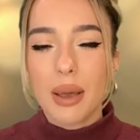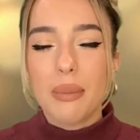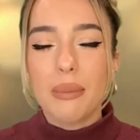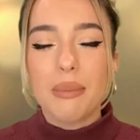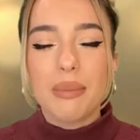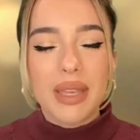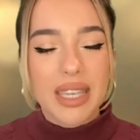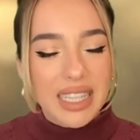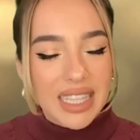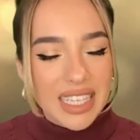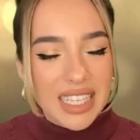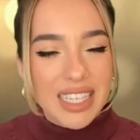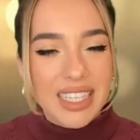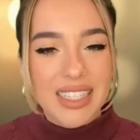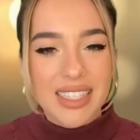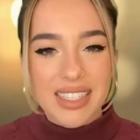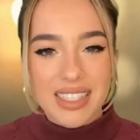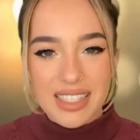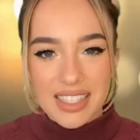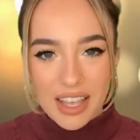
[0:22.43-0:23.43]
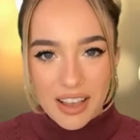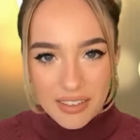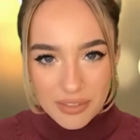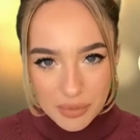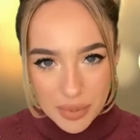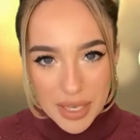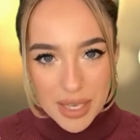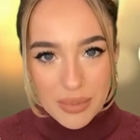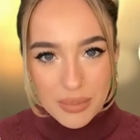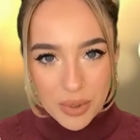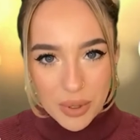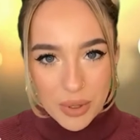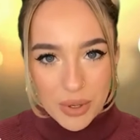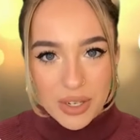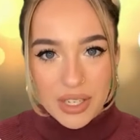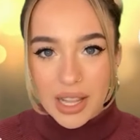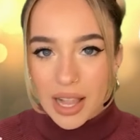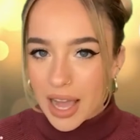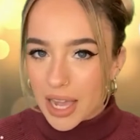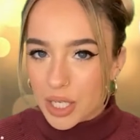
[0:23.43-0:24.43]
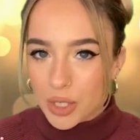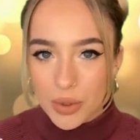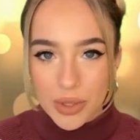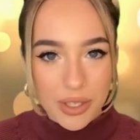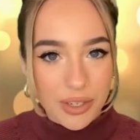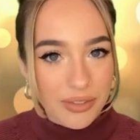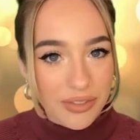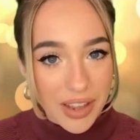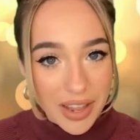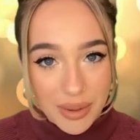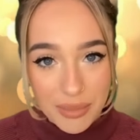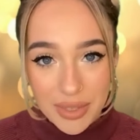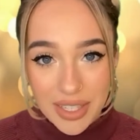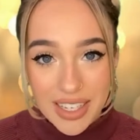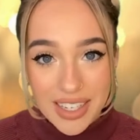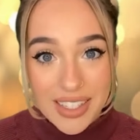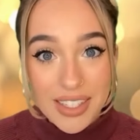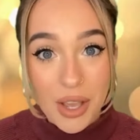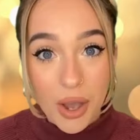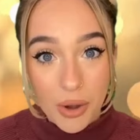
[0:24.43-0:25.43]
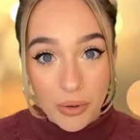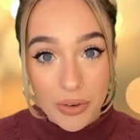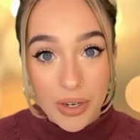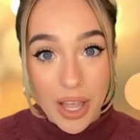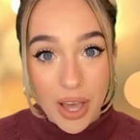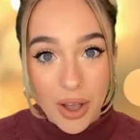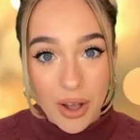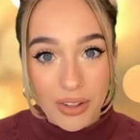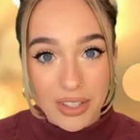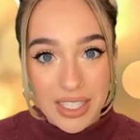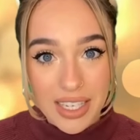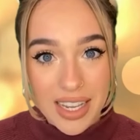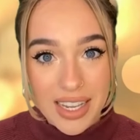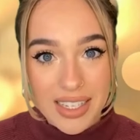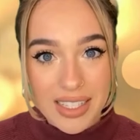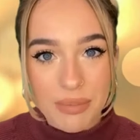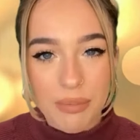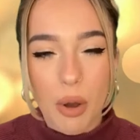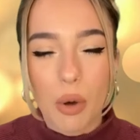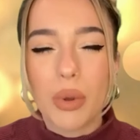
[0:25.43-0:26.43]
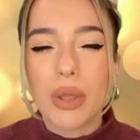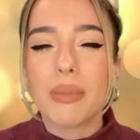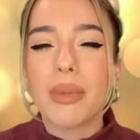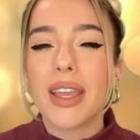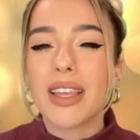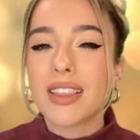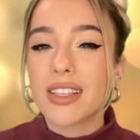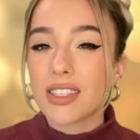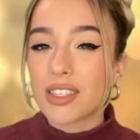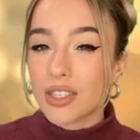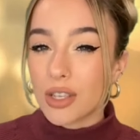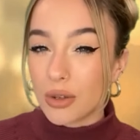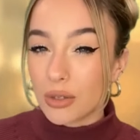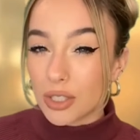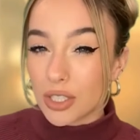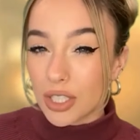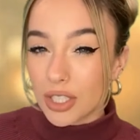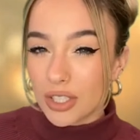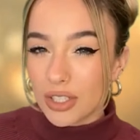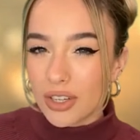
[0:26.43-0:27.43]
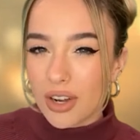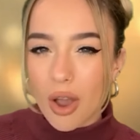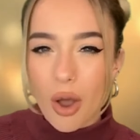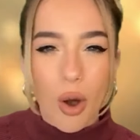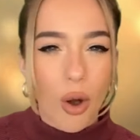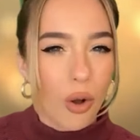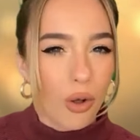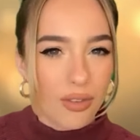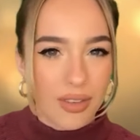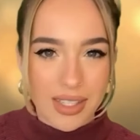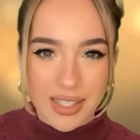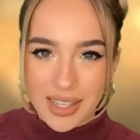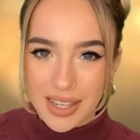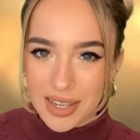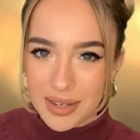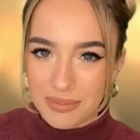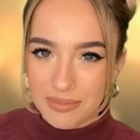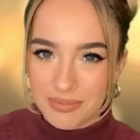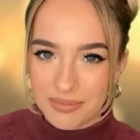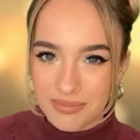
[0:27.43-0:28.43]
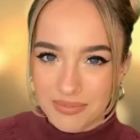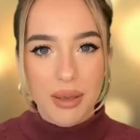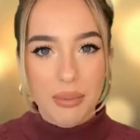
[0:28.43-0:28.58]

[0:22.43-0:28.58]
Millions of people clash with their families over the holidays, but we make the sojourn all the same.